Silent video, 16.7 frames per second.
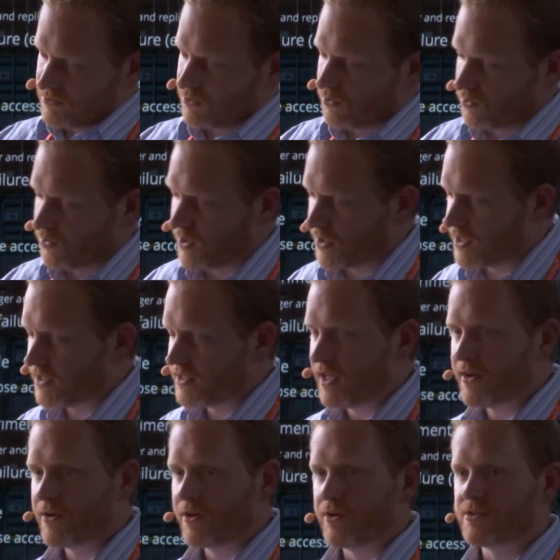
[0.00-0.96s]
when a
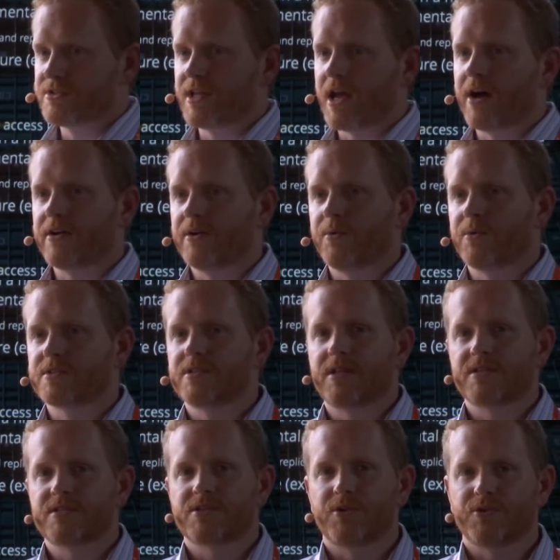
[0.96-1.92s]
container goes down and it wasn't
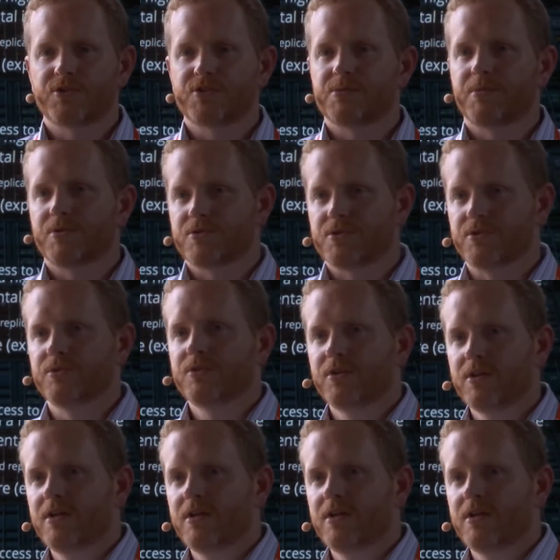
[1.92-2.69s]
necessarily supposed to.